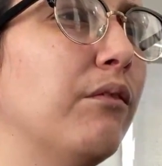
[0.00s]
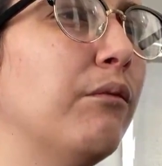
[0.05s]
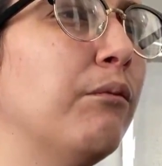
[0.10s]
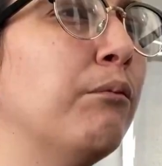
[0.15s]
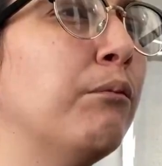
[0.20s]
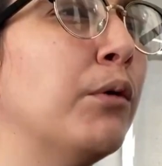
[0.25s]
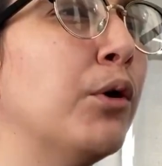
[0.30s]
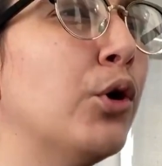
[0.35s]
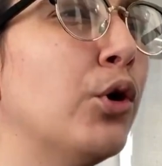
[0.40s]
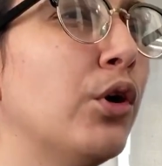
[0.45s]

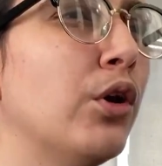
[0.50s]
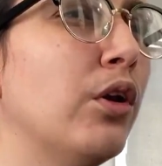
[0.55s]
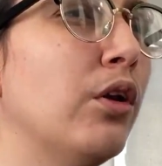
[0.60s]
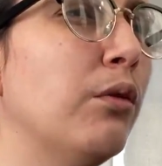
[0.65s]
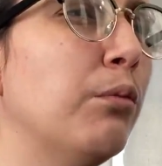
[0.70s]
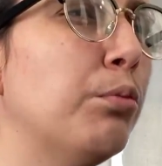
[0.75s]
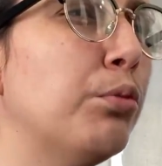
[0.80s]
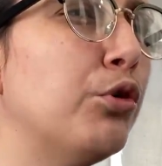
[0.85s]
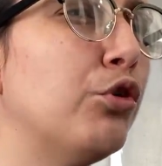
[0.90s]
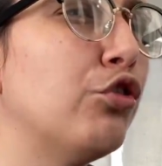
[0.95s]

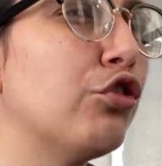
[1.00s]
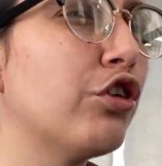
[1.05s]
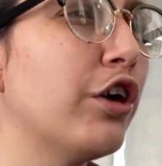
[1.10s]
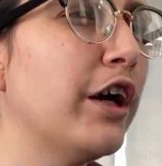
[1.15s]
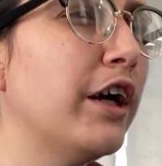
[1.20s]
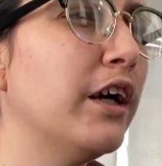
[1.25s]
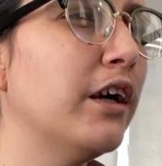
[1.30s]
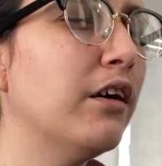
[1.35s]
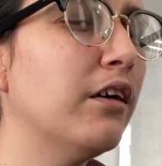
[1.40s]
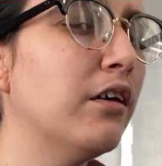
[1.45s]
Myrtle,
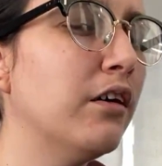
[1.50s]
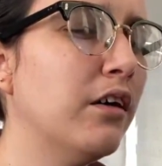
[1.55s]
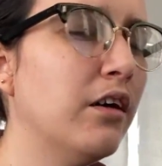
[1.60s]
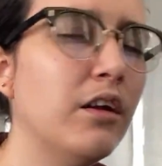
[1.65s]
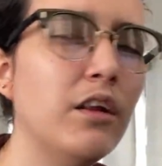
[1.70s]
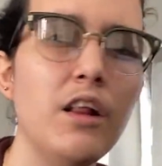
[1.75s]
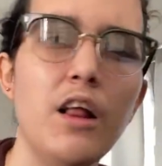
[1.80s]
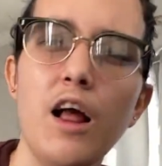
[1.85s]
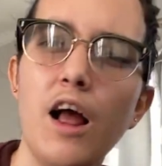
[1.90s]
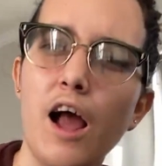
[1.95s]
Betrayal.
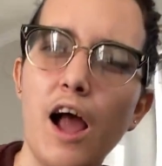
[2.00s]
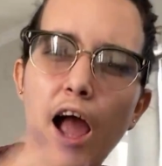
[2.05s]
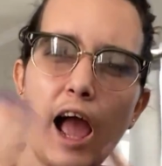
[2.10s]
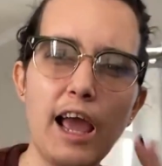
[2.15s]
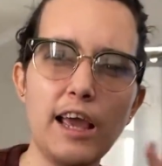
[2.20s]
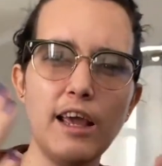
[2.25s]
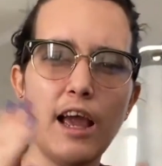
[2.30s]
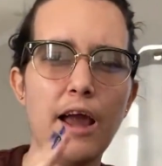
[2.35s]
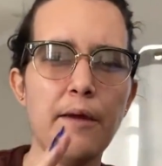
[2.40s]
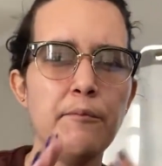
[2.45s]

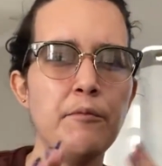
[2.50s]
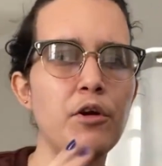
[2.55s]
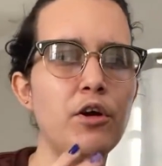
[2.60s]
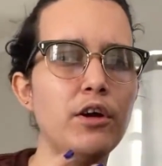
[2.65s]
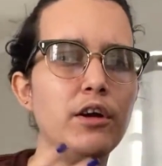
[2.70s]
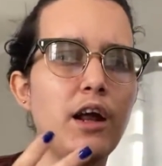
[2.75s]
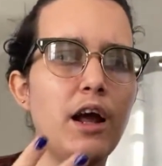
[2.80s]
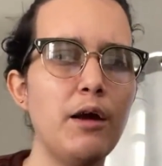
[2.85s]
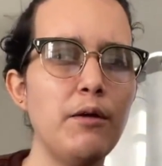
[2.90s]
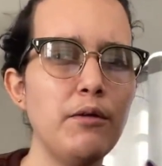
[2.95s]
I, I'm
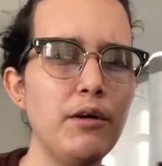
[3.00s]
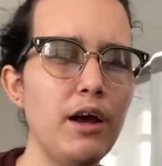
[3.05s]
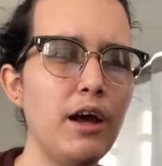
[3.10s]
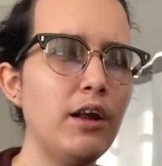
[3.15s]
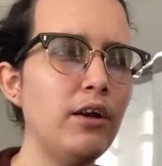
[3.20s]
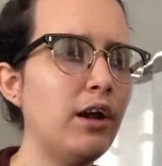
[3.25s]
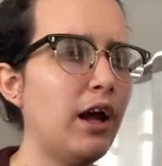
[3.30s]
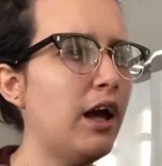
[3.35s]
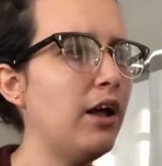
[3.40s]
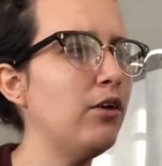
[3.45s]
not,
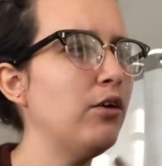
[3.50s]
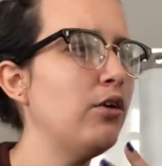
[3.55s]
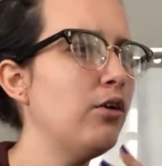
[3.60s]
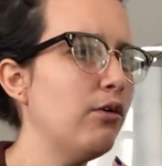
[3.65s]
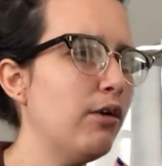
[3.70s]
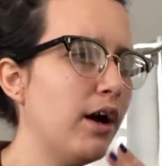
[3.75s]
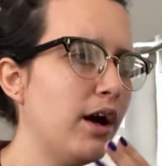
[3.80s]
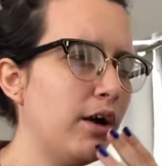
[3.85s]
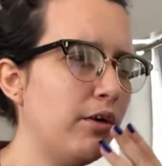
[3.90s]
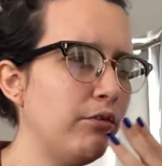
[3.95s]
I, I, I don't know.
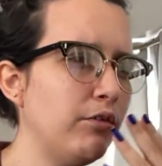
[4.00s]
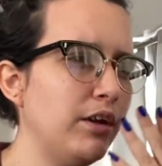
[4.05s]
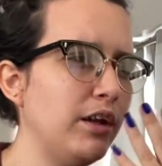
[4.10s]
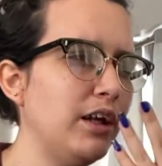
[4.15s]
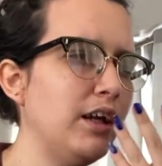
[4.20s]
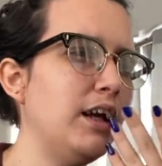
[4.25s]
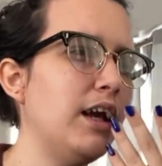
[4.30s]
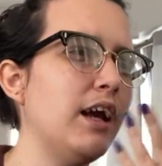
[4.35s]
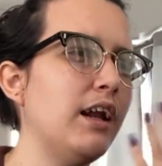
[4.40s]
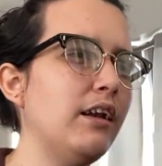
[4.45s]
I am
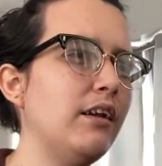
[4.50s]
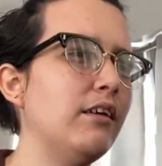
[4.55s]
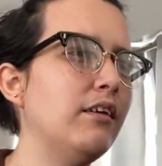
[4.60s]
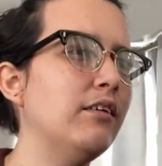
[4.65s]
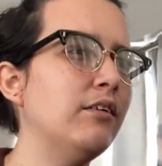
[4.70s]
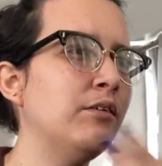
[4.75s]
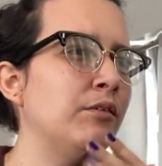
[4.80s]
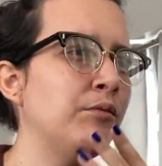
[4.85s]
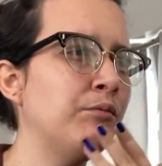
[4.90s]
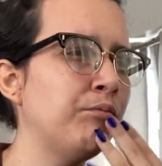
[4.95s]
really
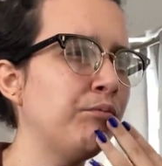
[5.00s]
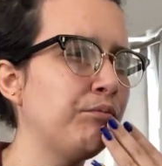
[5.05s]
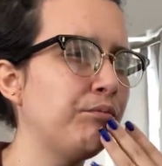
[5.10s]
getting,